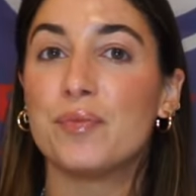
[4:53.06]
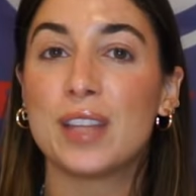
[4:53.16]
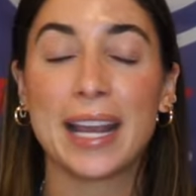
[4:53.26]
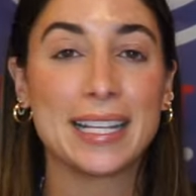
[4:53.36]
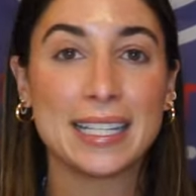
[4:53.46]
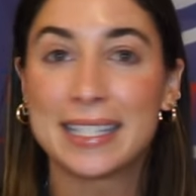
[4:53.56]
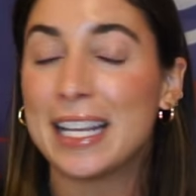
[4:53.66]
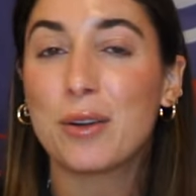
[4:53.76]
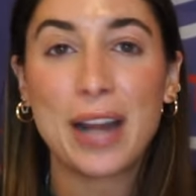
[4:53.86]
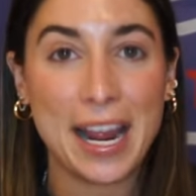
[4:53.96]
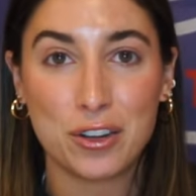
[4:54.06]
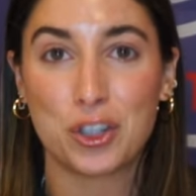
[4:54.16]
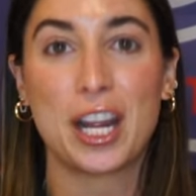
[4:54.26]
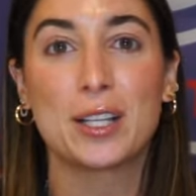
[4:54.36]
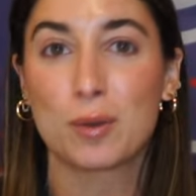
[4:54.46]
like secret
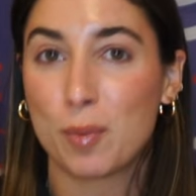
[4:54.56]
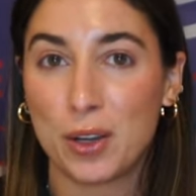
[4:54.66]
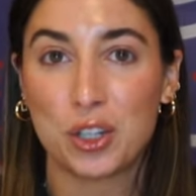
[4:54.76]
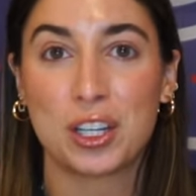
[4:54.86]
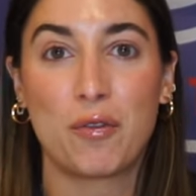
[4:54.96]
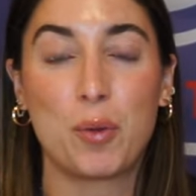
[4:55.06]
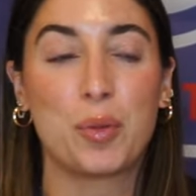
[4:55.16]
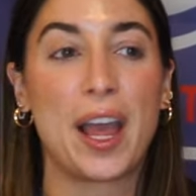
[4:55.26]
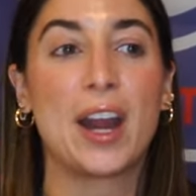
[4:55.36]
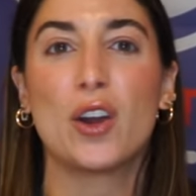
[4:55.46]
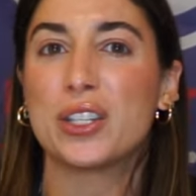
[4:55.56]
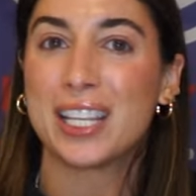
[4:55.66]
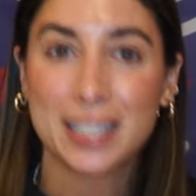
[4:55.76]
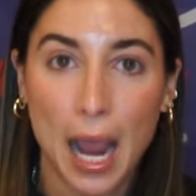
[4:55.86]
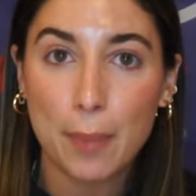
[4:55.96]
handshakes with a bunch of different players.
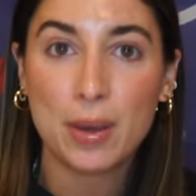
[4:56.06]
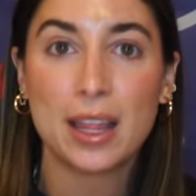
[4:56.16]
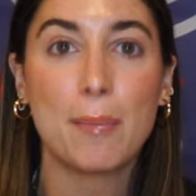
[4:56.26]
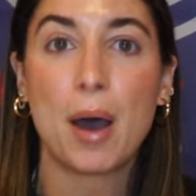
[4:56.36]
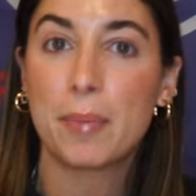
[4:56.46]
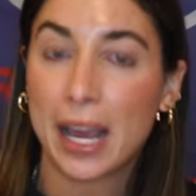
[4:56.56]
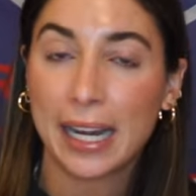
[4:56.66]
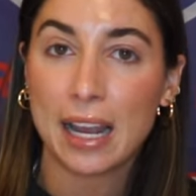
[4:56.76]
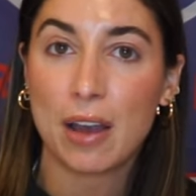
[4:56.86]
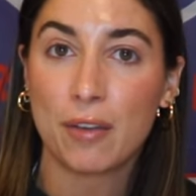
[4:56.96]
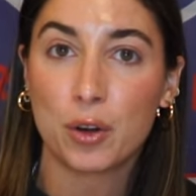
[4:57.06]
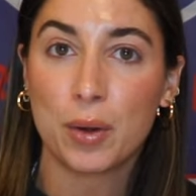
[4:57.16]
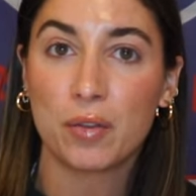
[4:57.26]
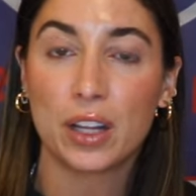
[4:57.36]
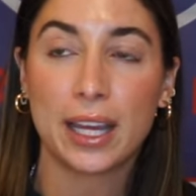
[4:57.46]
He's hyping them up, getting
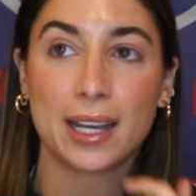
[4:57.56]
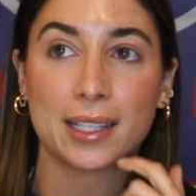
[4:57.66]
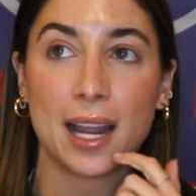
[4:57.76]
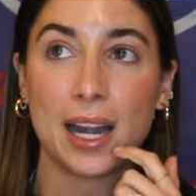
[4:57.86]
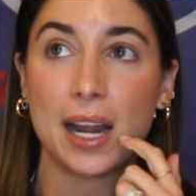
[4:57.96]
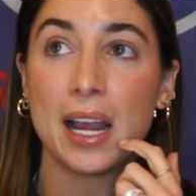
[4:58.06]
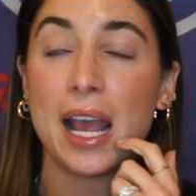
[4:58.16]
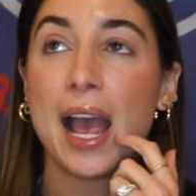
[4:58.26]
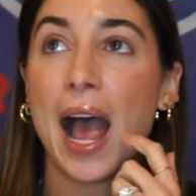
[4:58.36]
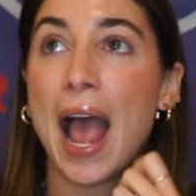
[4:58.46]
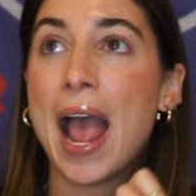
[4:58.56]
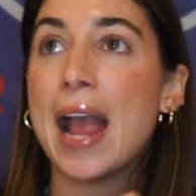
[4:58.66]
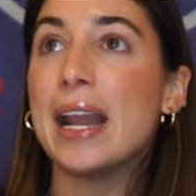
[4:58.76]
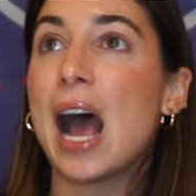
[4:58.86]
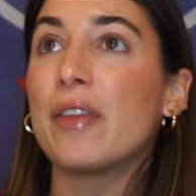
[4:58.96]
everyone really excited.
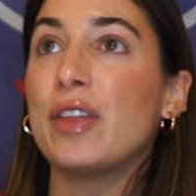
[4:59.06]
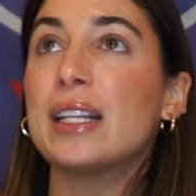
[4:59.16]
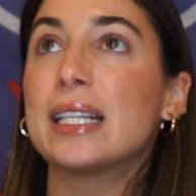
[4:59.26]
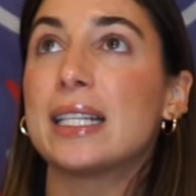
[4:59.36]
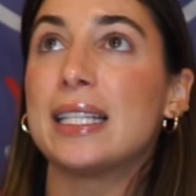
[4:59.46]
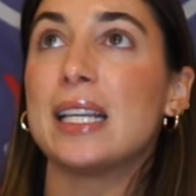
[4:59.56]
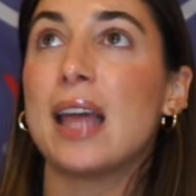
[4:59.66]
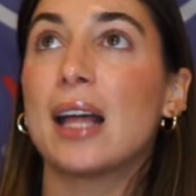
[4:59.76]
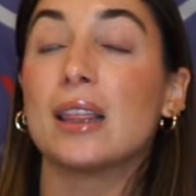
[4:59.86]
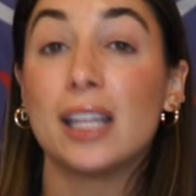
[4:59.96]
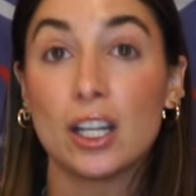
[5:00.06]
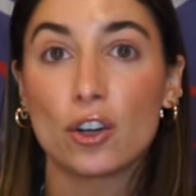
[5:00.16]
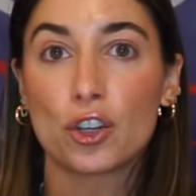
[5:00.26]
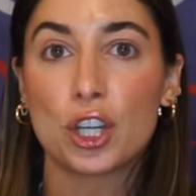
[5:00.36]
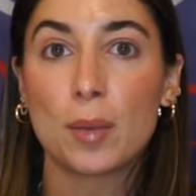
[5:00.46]
And I think to see that
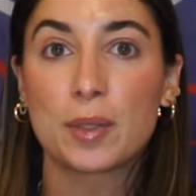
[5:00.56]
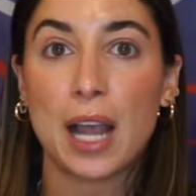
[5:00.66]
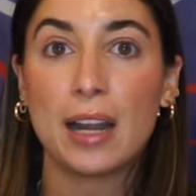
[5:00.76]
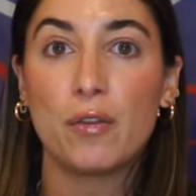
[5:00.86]
leadership side of